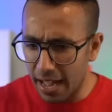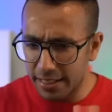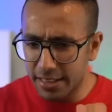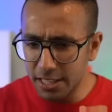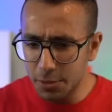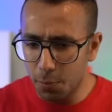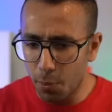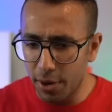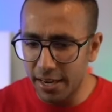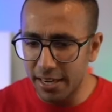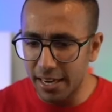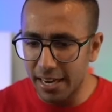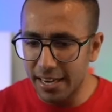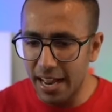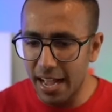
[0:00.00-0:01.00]
At this
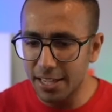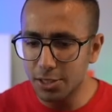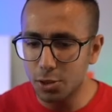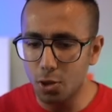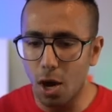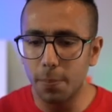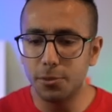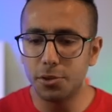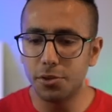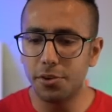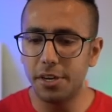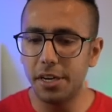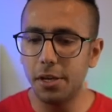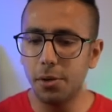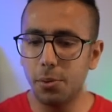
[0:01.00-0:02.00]
point, it has stopped
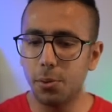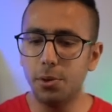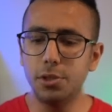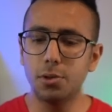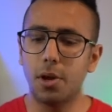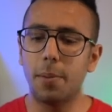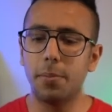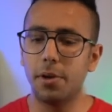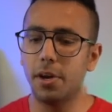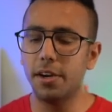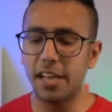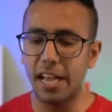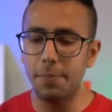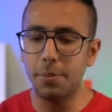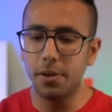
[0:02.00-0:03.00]
generating code. So I'm going to
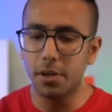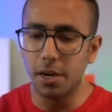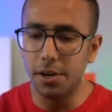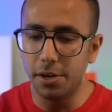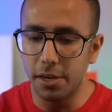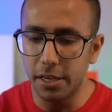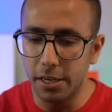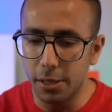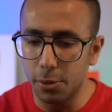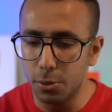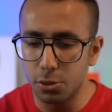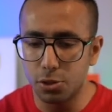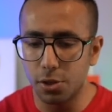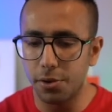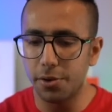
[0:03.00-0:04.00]
type
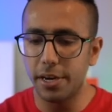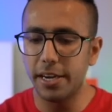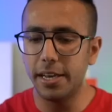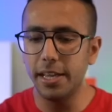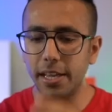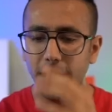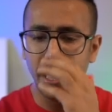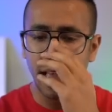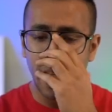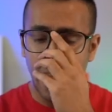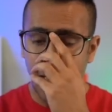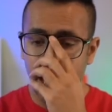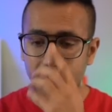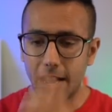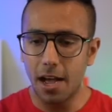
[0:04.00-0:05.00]
continue generating.
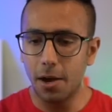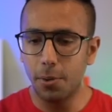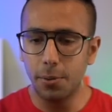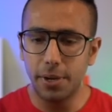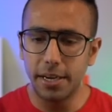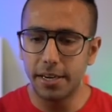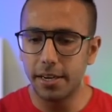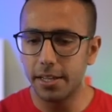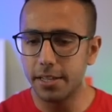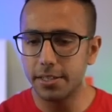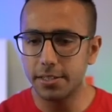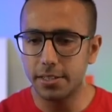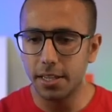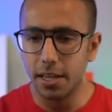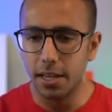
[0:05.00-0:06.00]
And now it
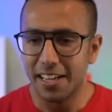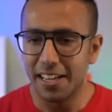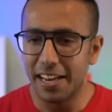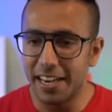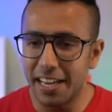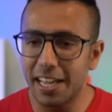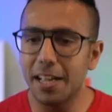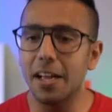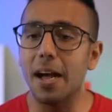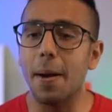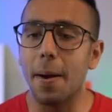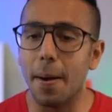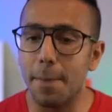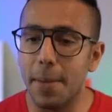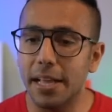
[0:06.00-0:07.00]
is creating
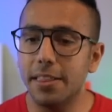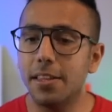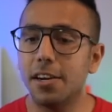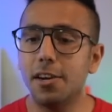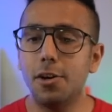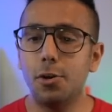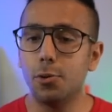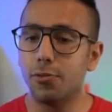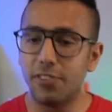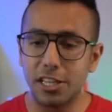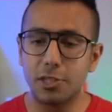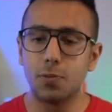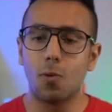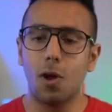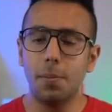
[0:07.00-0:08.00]
a method to
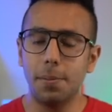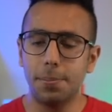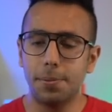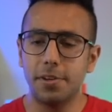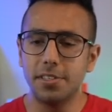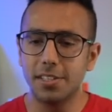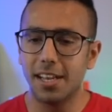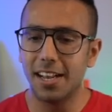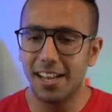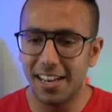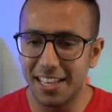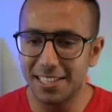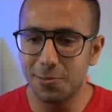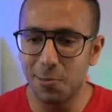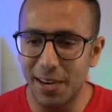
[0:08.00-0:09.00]
fetch wallpapers.
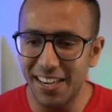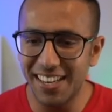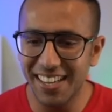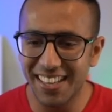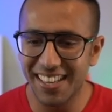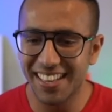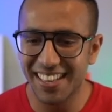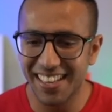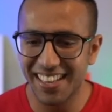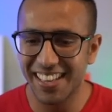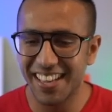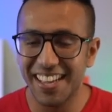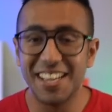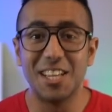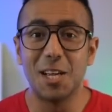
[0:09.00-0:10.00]
Let's wait
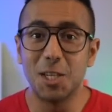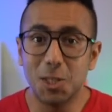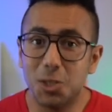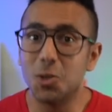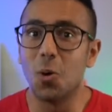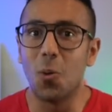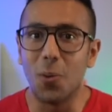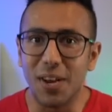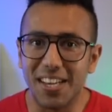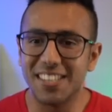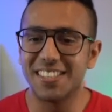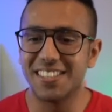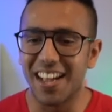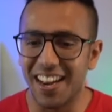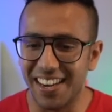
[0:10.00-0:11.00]
so
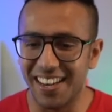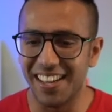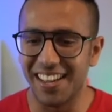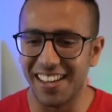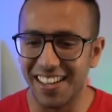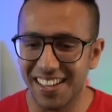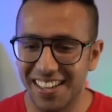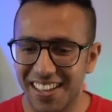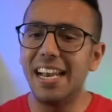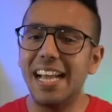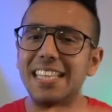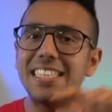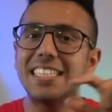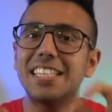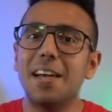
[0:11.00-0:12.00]
exciting.
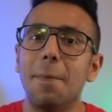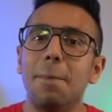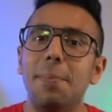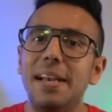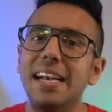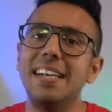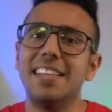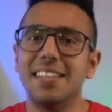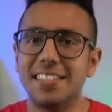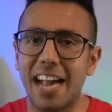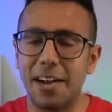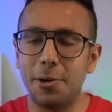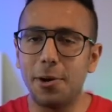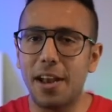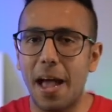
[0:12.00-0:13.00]
Let's complete this
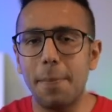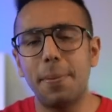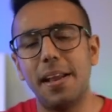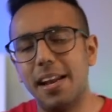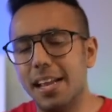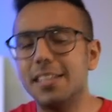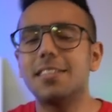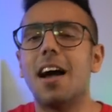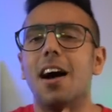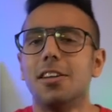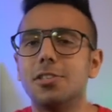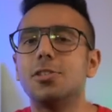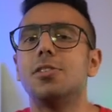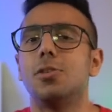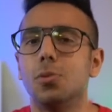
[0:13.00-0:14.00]
Android app and let's
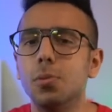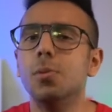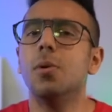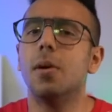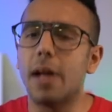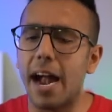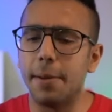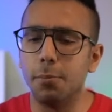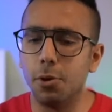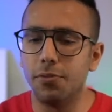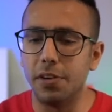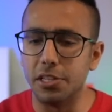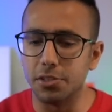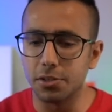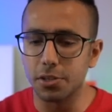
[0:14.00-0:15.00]
ask to add more
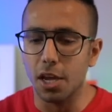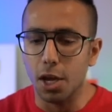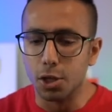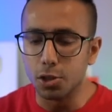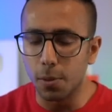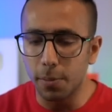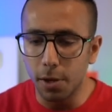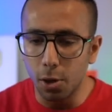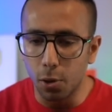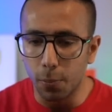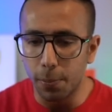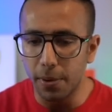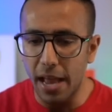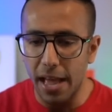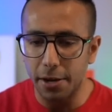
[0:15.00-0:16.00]
features. So I'm gonna
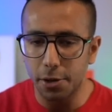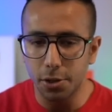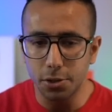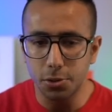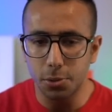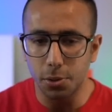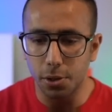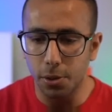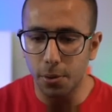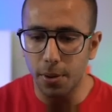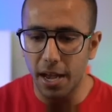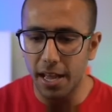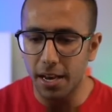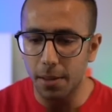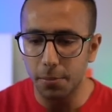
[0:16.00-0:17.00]
open Android Studio
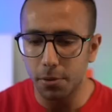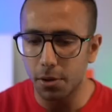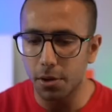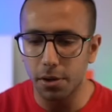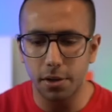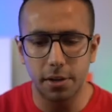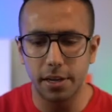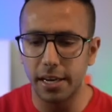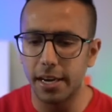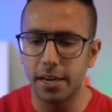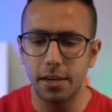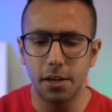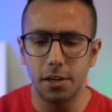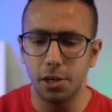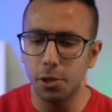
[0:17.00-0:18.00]
and I'm gonna
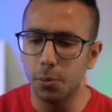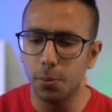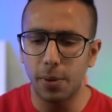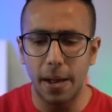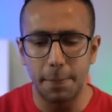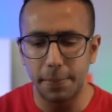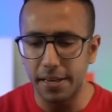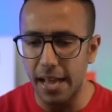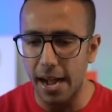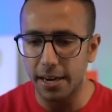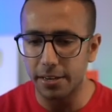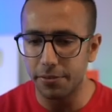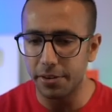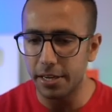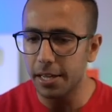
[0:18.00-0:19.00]
create a new empty
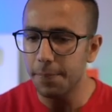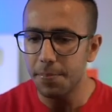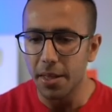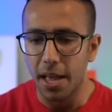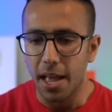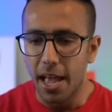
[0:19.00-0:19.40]
activity.